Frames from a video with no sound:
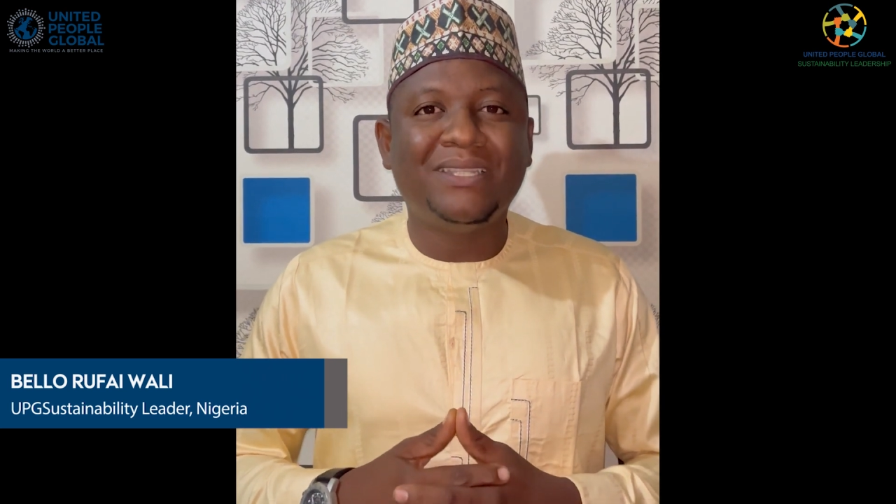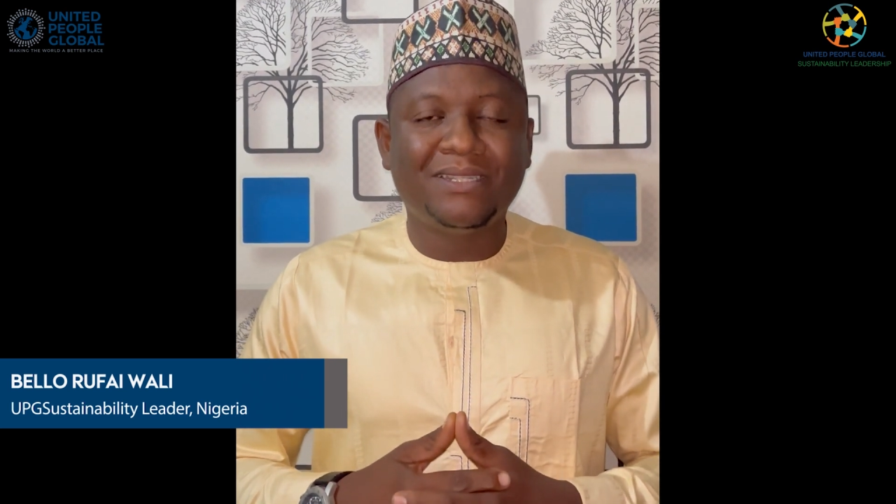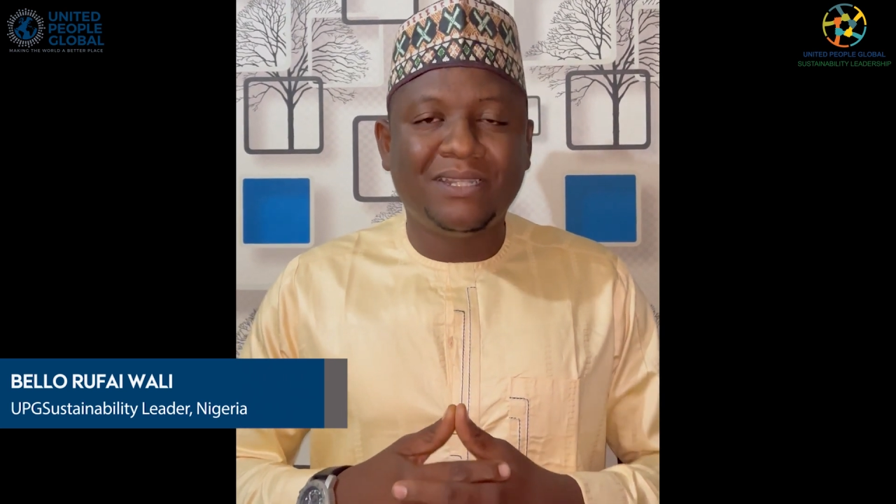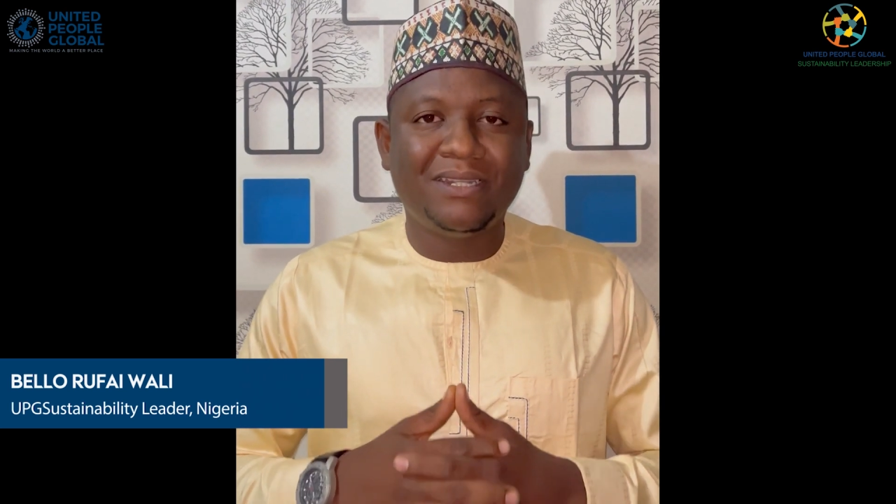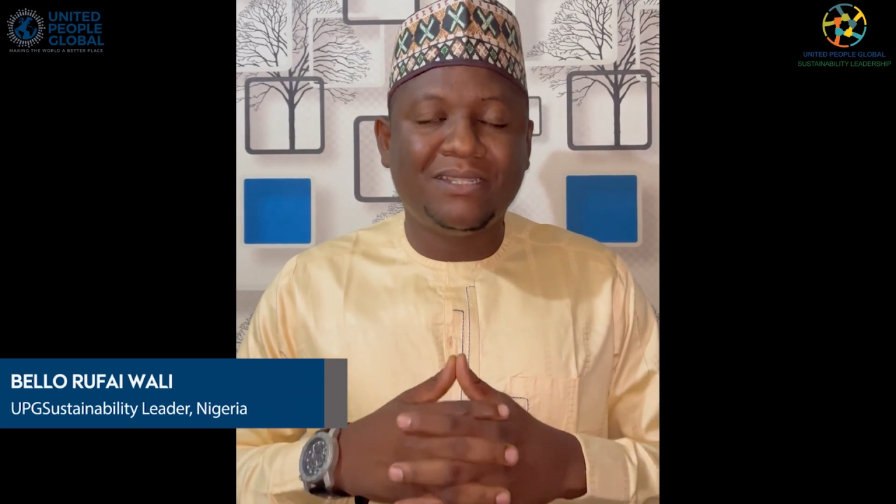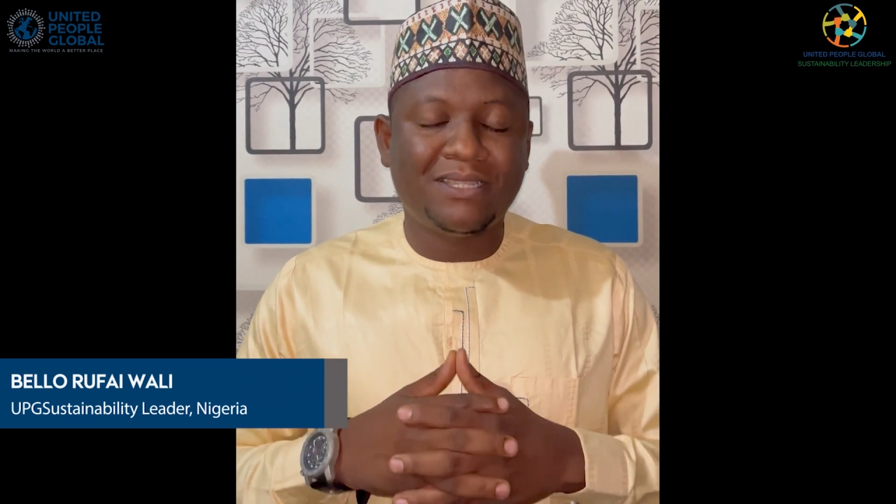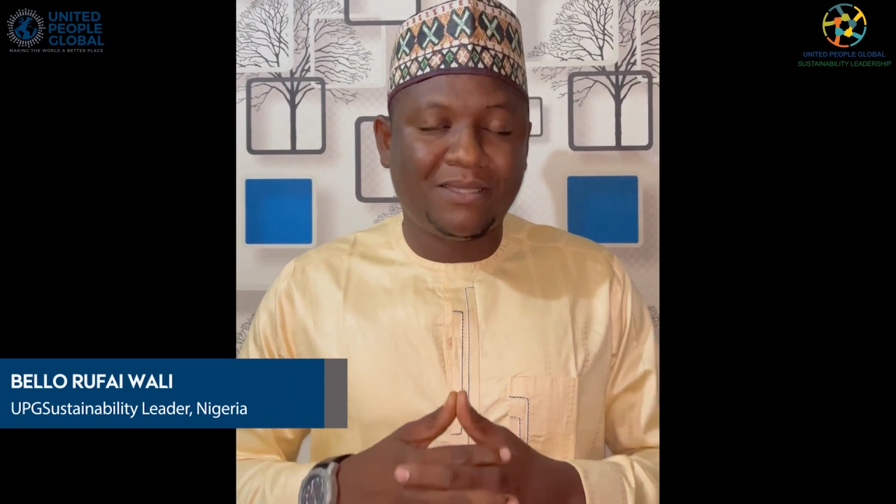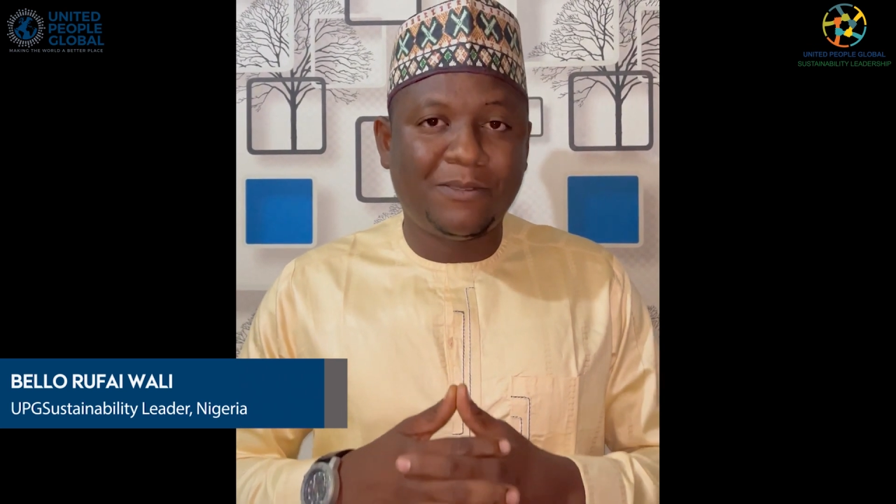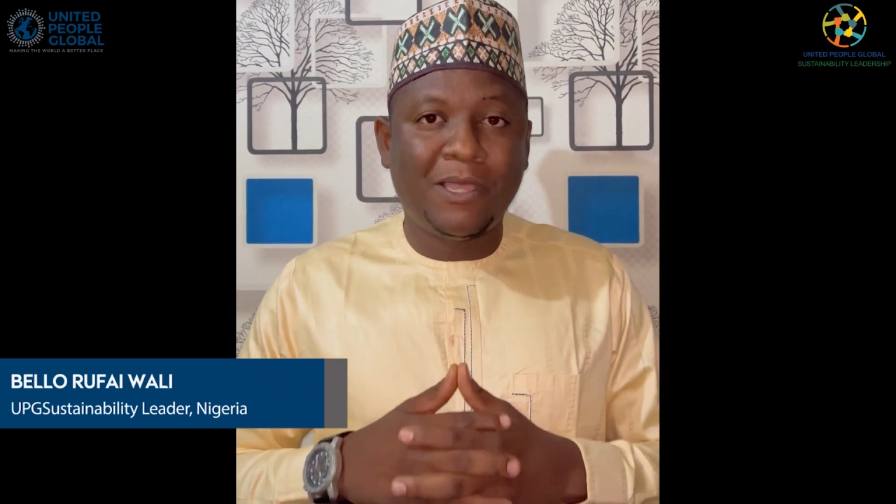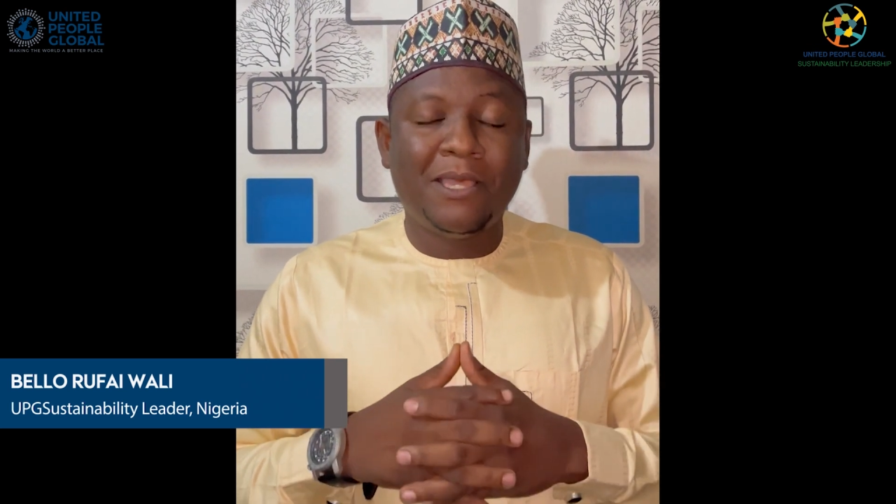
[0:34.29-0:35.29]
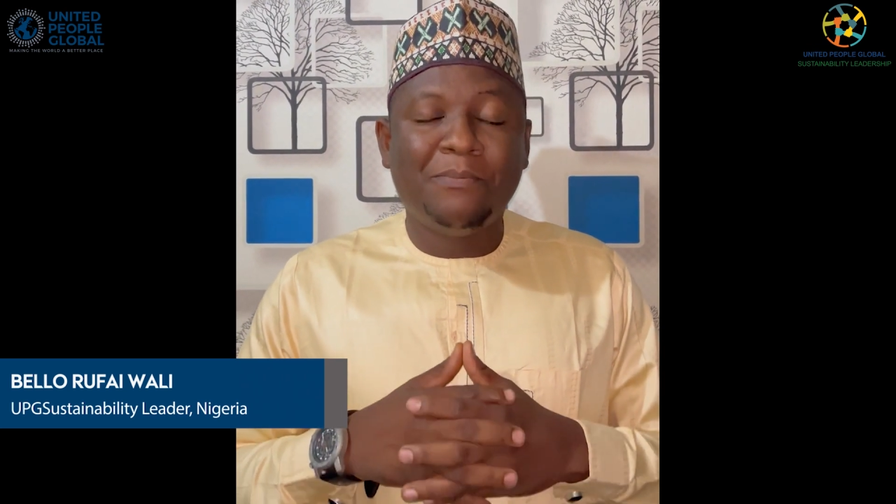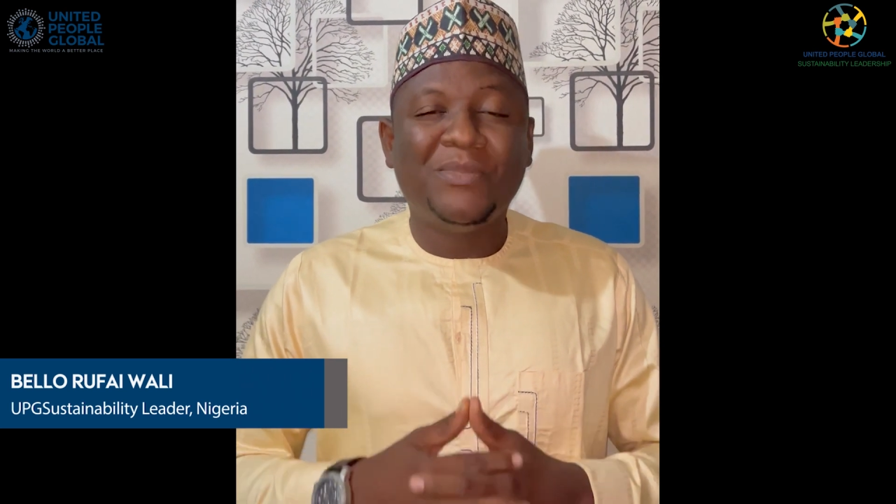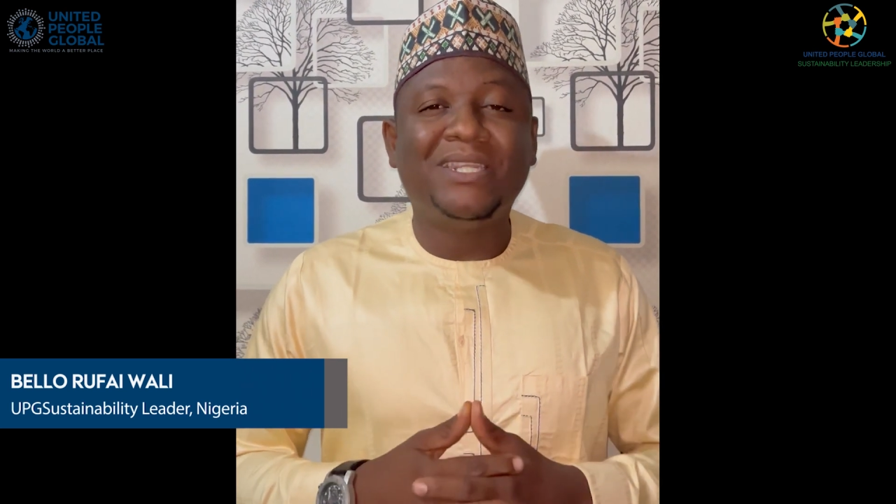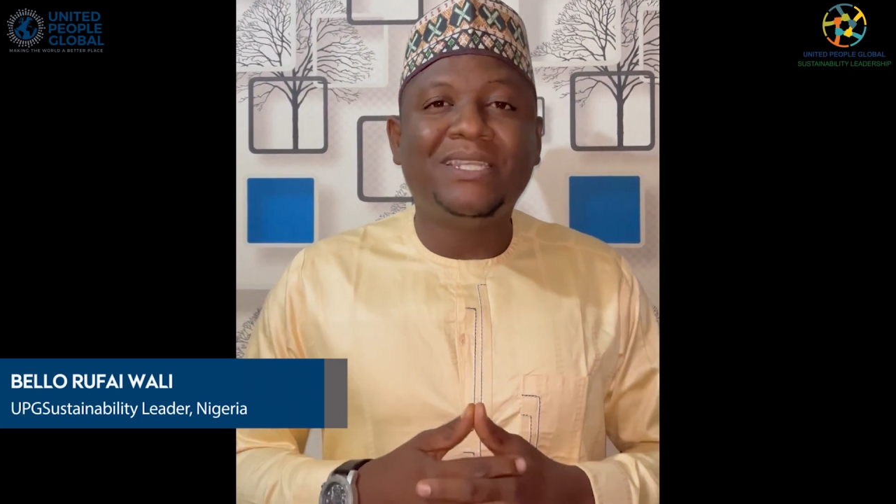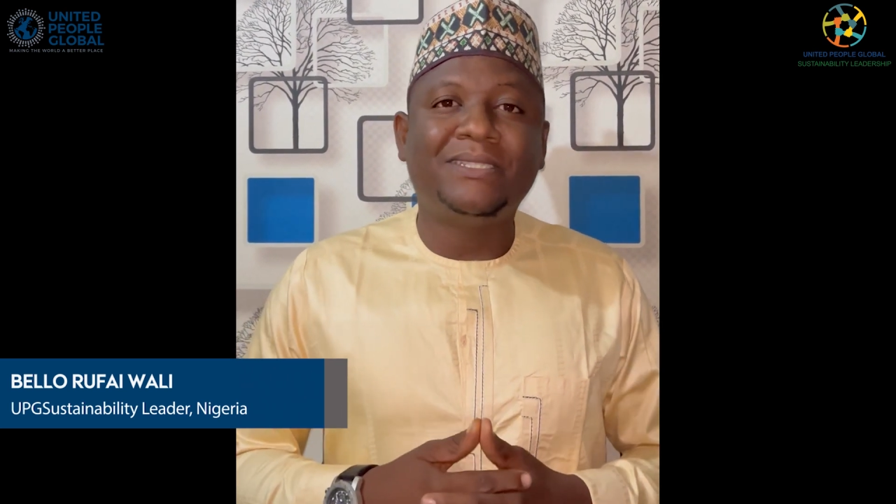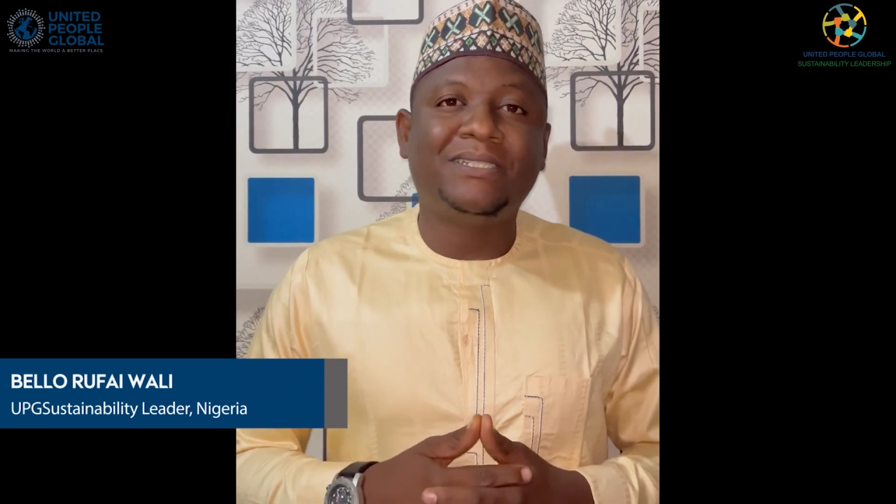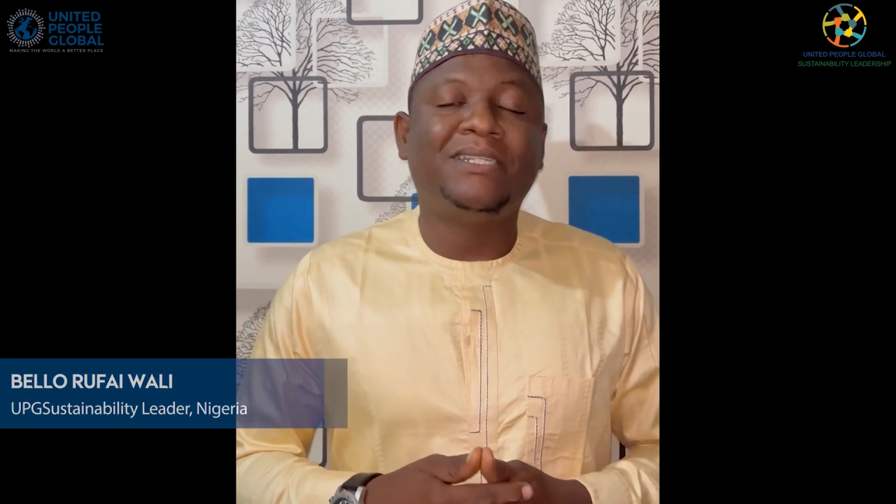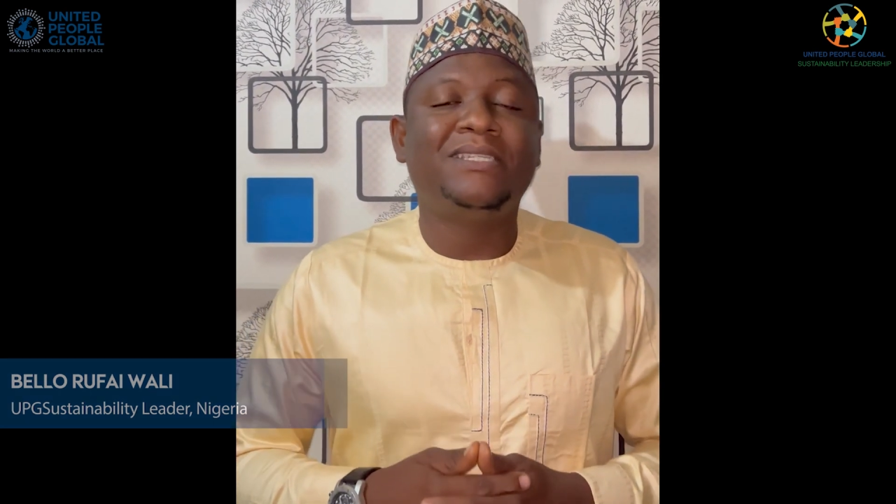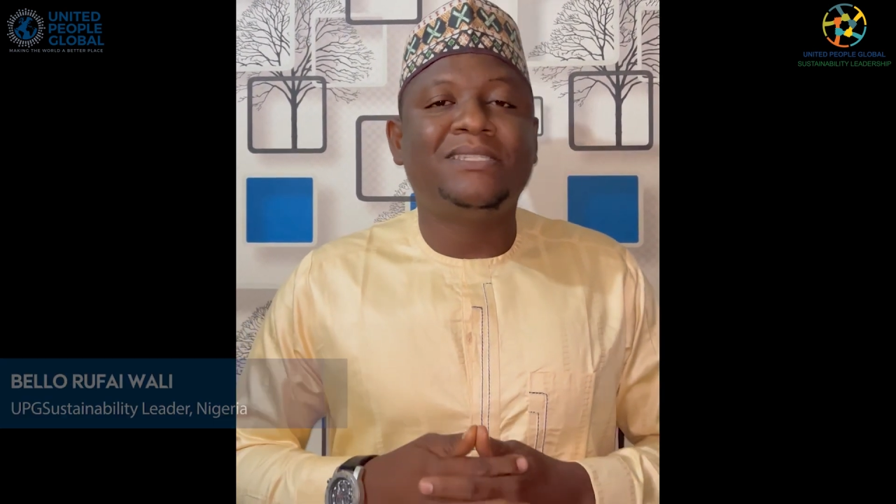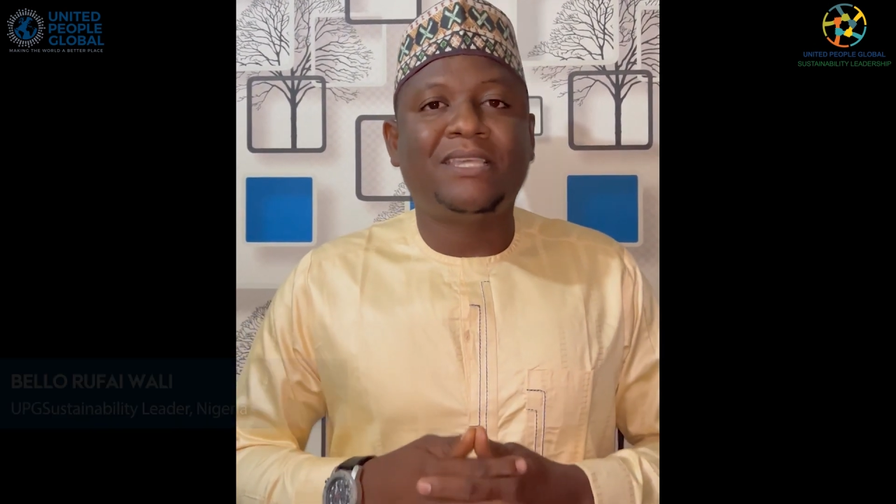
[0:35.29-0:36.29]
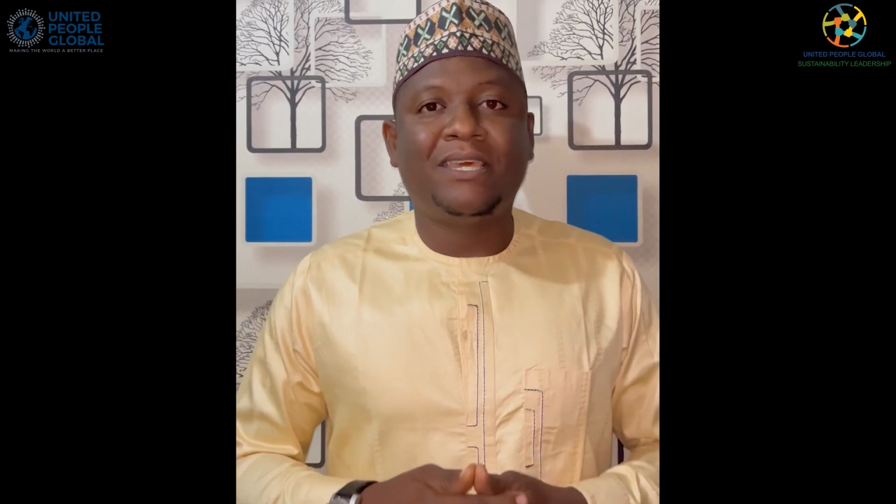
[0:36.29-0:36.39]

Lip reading: trainings